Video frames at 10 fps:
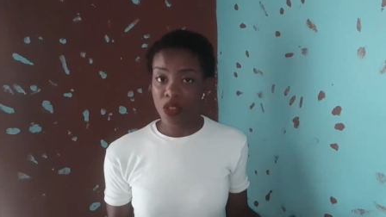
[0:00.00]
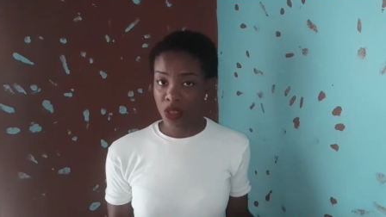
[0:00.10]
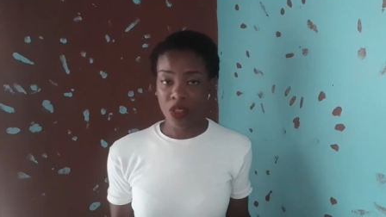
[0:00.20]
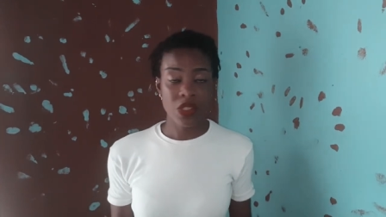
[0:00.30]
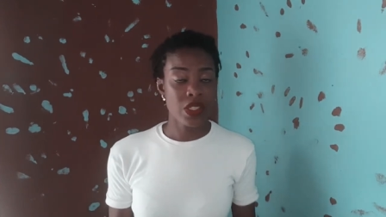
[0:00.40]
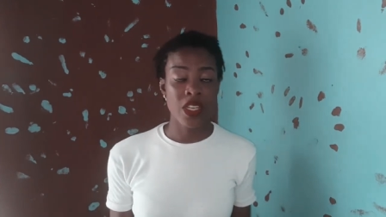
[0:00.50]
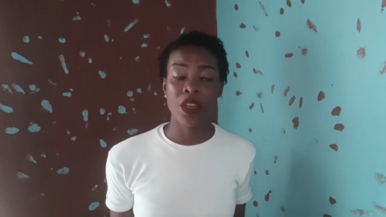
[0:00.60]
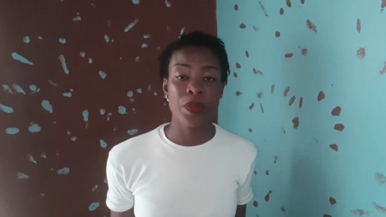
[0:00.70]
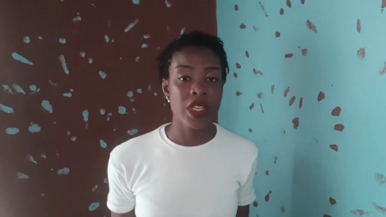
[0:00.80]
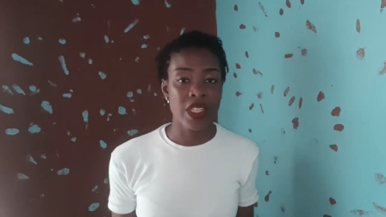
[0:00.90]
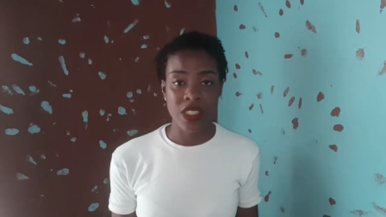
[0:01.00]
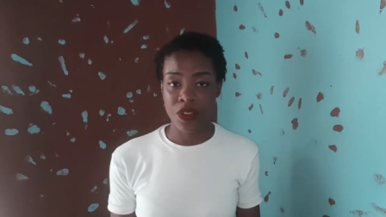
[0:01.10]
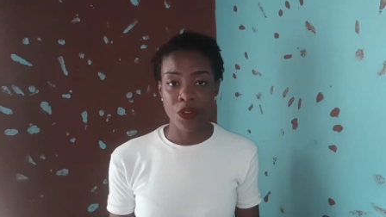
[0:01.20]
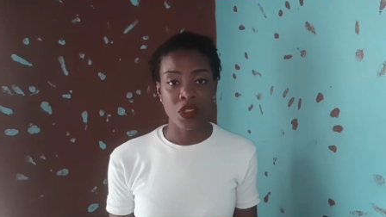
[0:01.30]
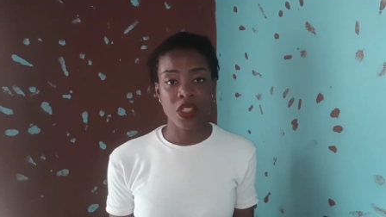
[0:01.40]
You're going to tempt me
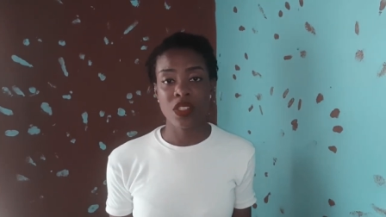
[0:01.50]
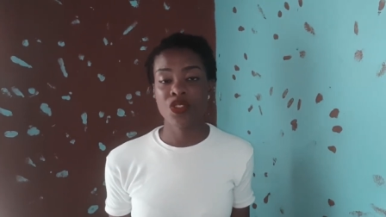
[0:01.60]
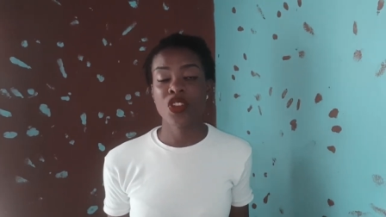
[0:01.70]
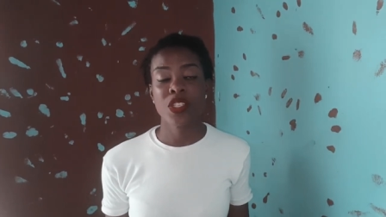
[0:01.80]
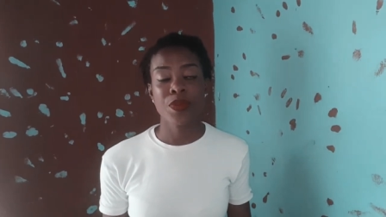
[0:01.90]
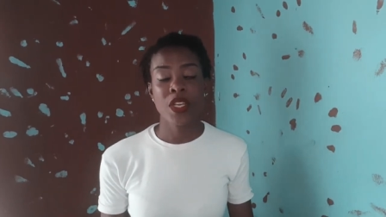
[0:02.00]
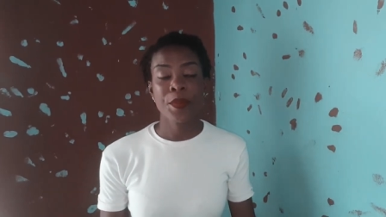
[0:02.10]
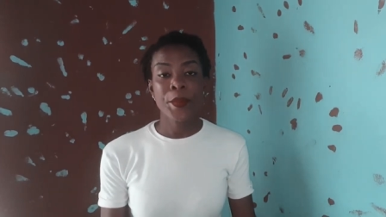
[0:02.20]
later for this, trust me.